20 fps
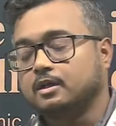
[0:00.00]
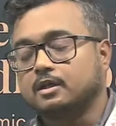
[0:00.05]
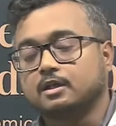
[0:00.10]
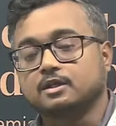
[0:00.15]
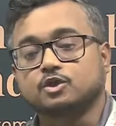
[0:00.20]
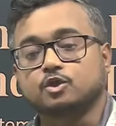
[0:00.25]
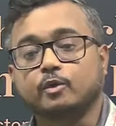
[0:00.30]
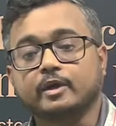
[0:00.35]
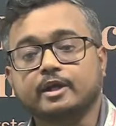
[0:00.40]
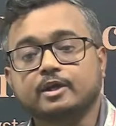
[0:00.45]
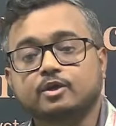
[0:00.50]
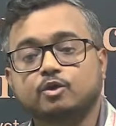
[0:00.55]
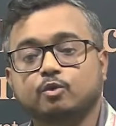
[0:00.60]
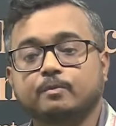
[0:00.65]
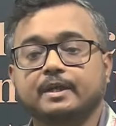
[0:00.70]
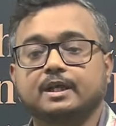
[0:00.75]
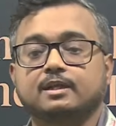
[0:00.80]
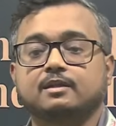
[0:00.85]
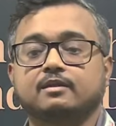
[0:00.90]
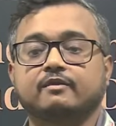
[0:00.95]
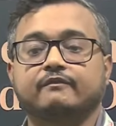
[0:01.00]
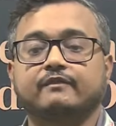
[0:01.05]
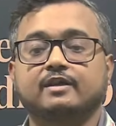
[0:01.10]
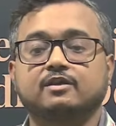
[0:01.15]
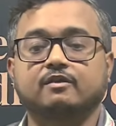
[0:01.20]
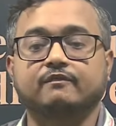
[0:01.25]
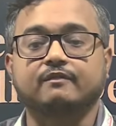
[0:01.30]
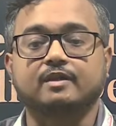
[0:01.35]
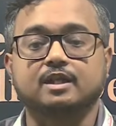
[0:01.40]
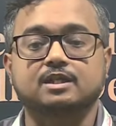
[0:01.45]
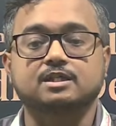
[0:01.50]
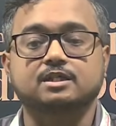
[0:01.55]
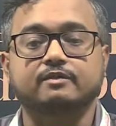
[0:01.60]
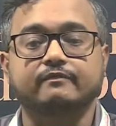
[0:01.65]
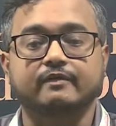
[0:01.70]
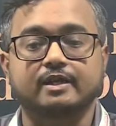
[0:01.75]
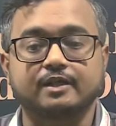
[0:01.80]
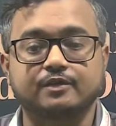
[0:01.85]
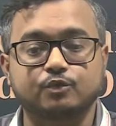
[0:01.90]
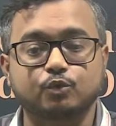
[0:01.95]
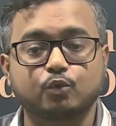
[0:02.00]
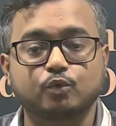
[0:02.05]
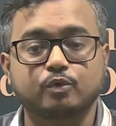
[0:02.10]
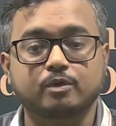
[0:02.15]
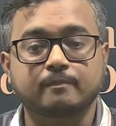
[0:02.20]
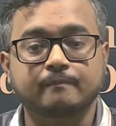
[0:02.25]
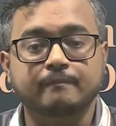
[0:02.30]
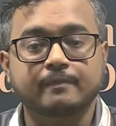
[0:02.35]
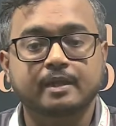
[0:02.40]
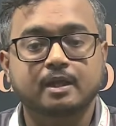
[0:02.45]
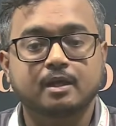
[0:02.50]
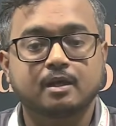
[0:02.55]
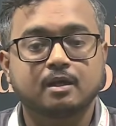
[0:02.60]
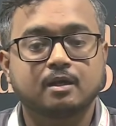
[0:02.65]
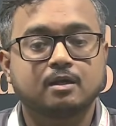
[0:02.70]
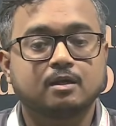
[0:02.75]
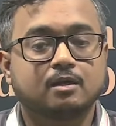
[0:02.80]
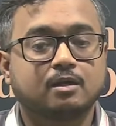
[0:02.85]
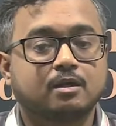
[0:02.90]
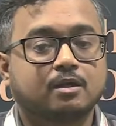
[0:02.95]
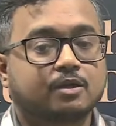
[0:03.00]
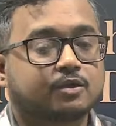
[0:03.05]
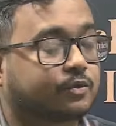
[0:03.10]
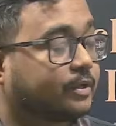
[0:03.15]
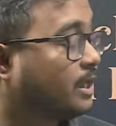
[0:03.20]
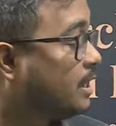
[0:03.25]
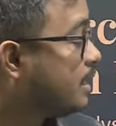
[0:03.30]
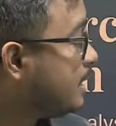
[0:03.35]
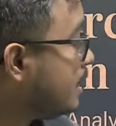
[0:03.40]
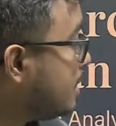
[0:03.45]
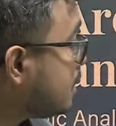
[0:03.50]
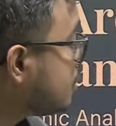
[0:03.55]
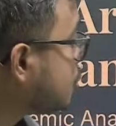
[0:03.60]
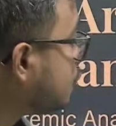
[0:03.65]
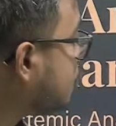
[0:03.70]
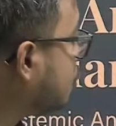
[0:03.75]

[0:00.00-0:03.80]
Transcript: is going to be in the phase of election very soon. So we are here